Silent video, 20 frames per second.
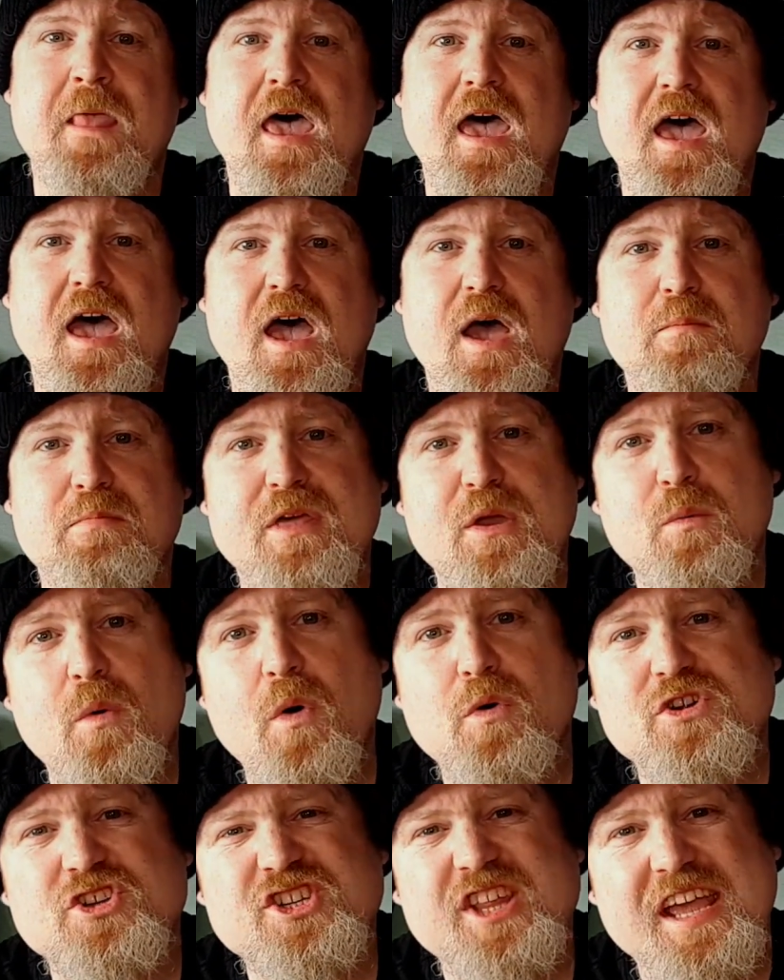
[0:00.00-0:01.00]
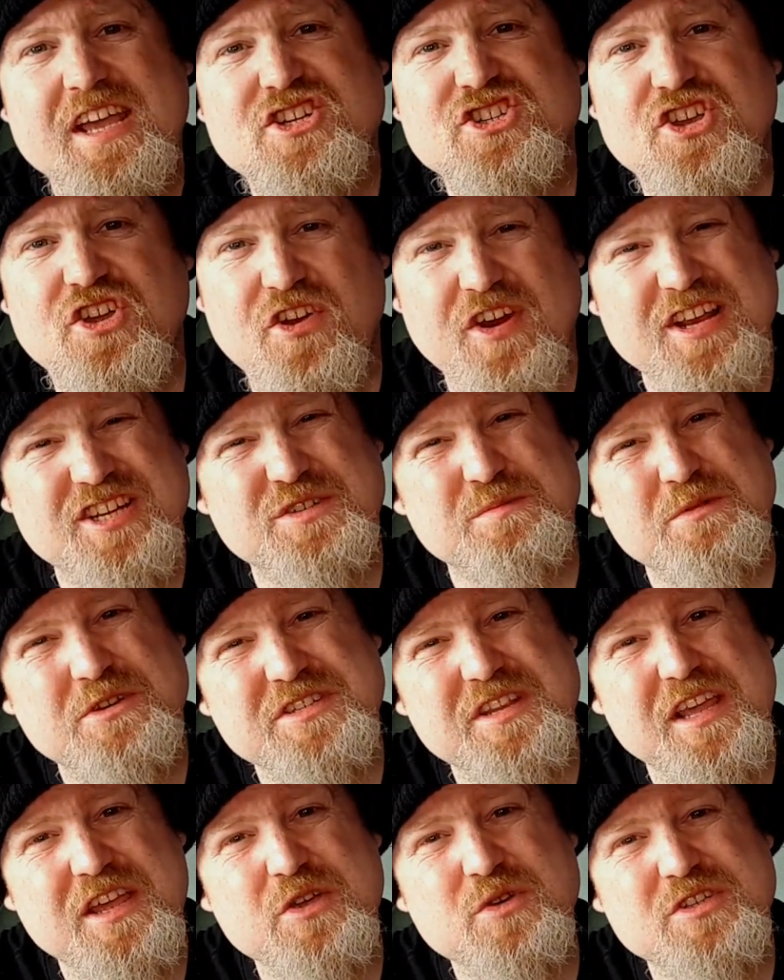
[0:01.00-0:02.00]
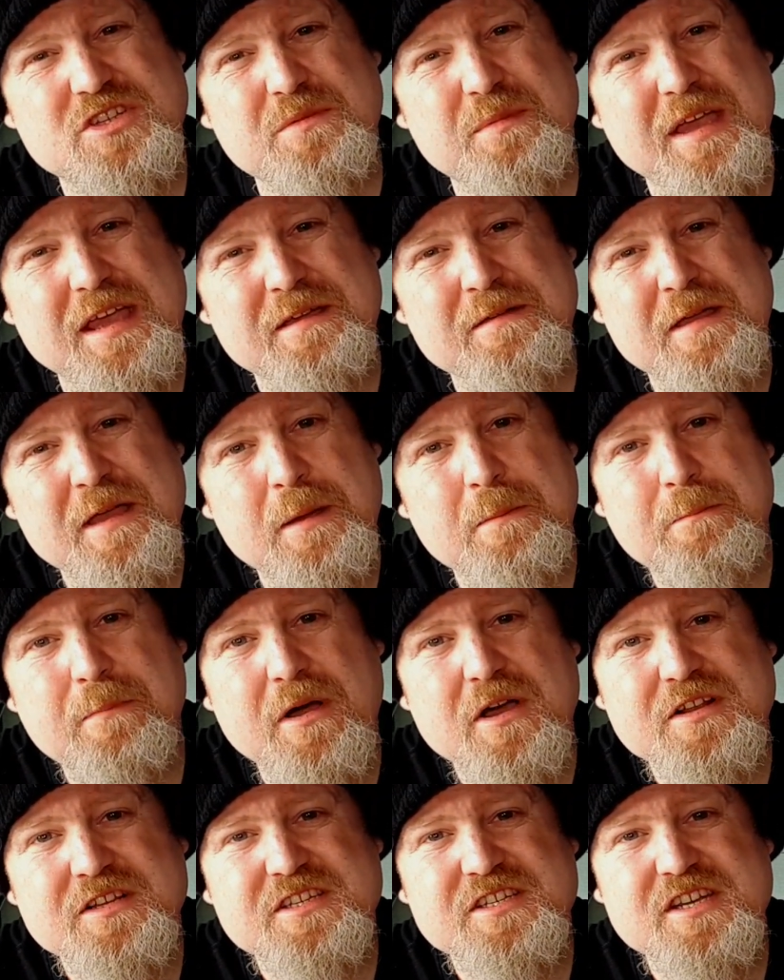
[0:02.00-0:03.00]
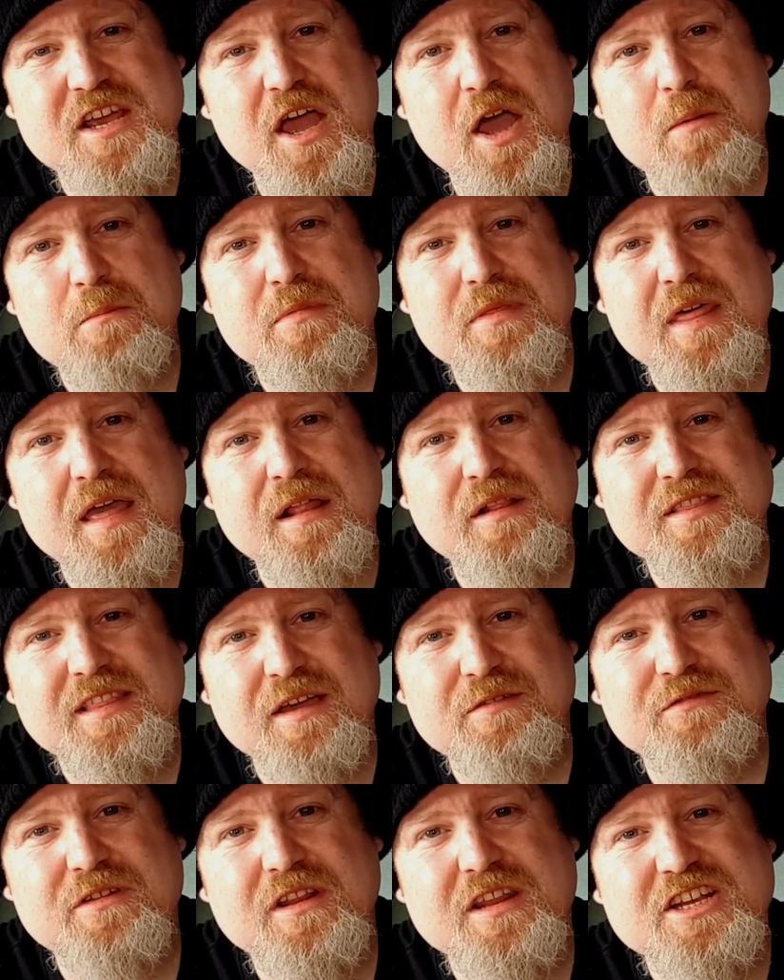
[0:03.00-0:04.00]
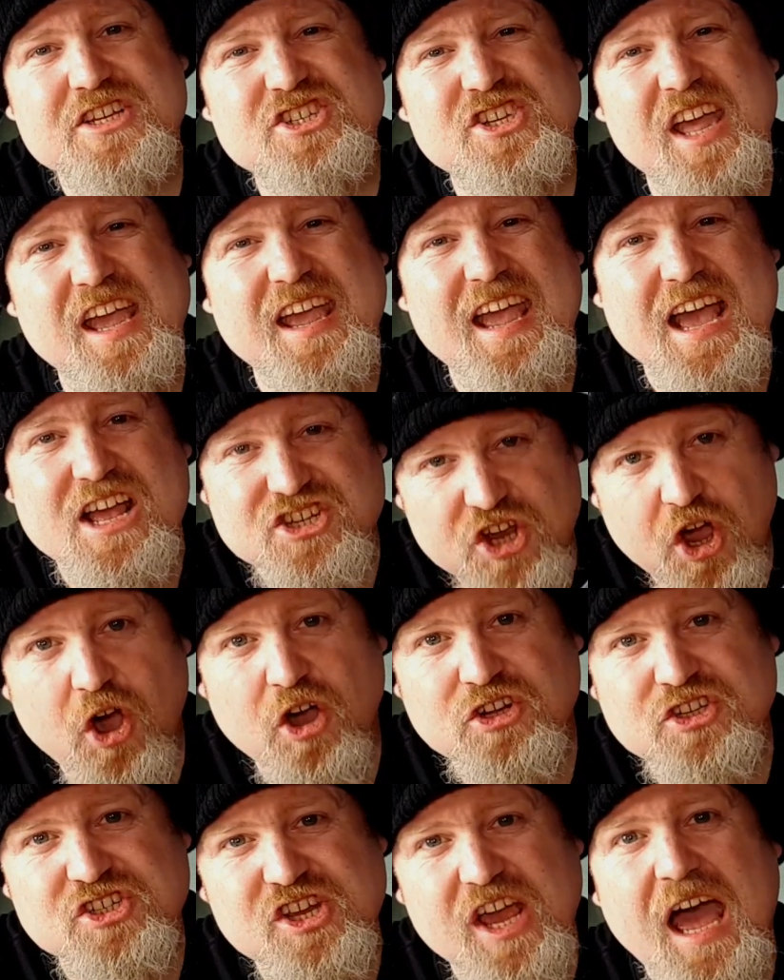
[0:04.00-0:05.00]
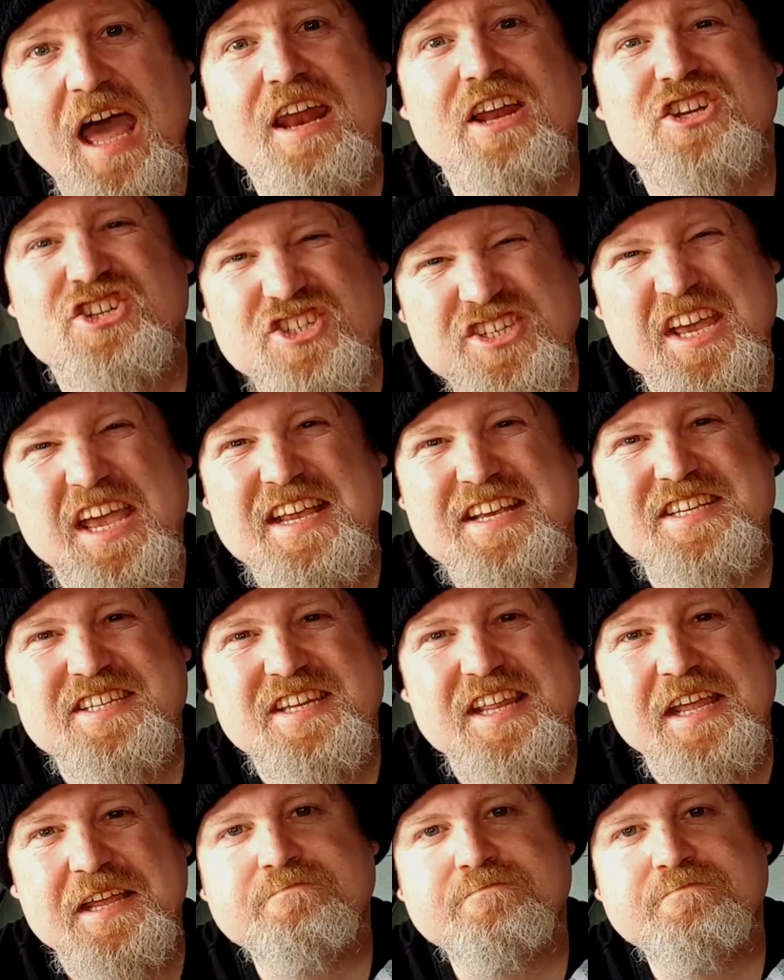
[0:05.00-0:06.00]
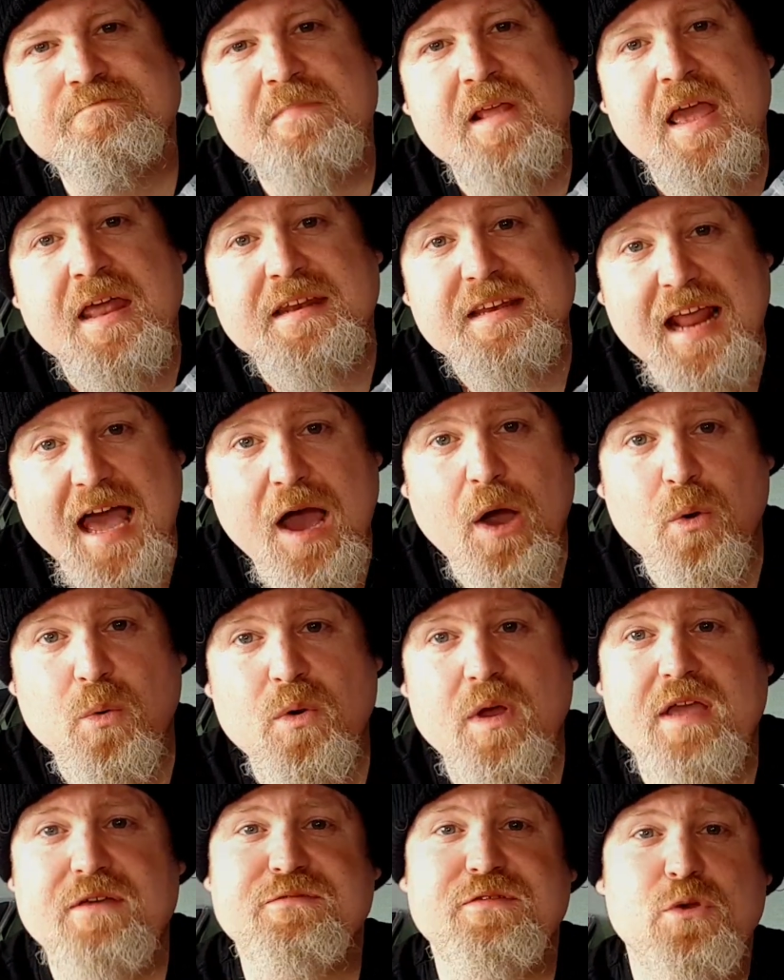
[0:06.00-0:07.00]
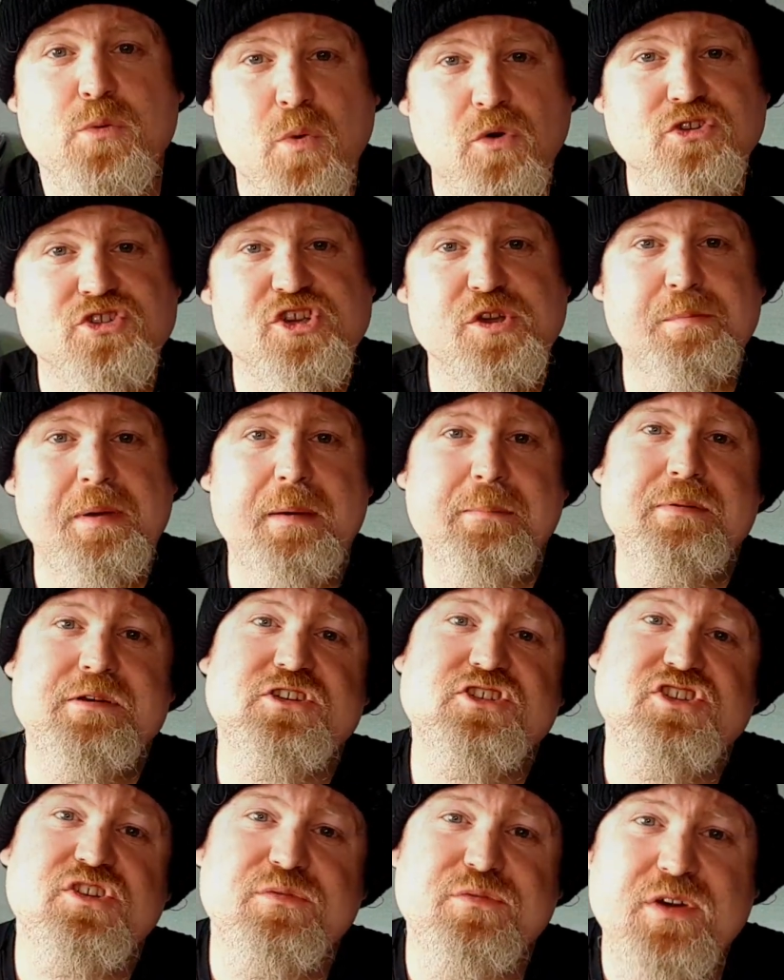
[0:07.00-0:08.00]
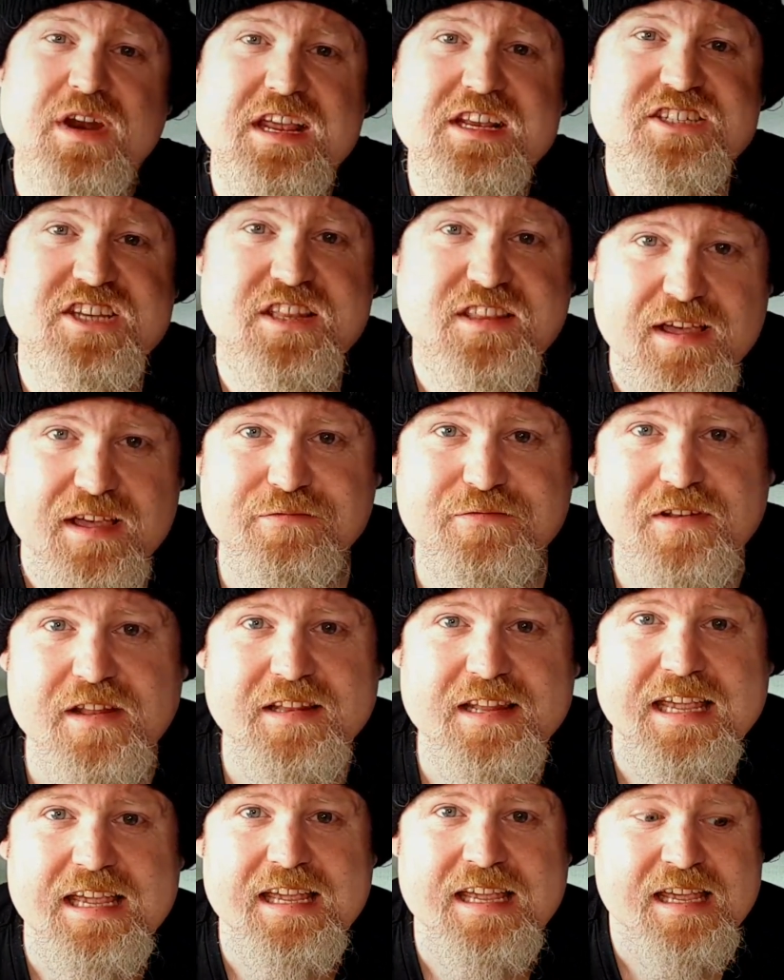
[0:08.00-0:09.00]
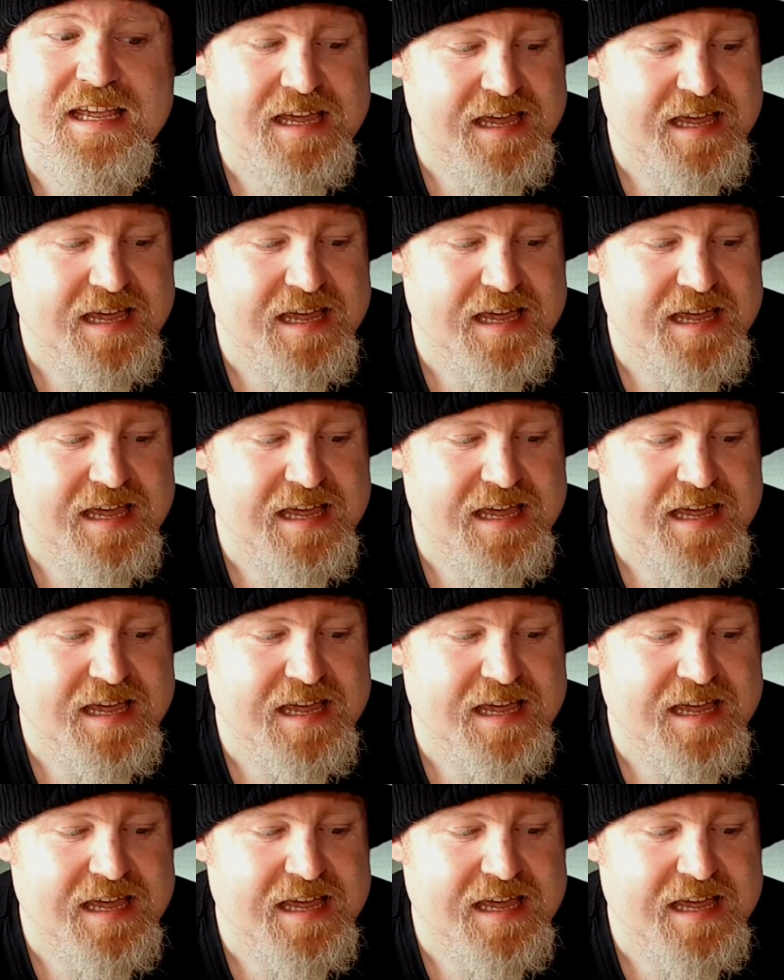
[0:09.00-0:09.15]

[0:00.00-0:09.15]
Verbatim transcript: Um, they won't stay as crisp as they used to be, but um, they'll definitely stay as hot and as tasty. Now, if you want your peppers to freeze indefinitely,